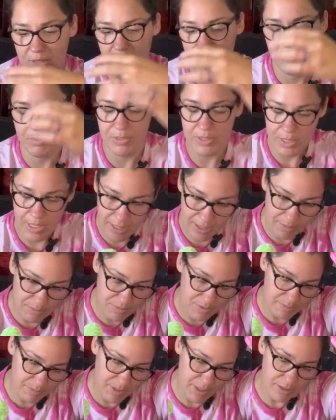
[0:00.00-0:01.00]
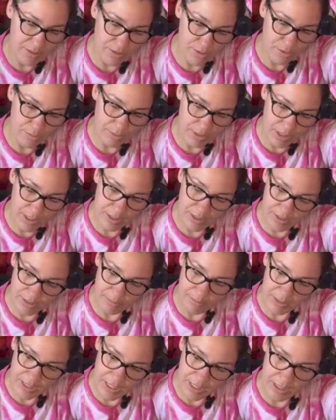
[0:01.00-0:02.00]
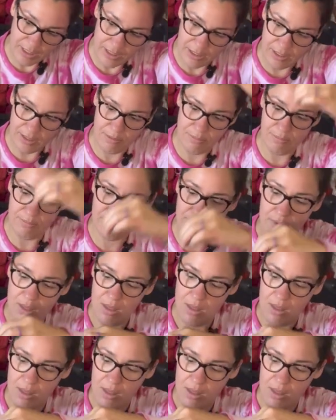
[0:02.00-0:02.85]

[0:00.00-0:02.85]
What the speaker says: couple times, but nobody ended up getting him.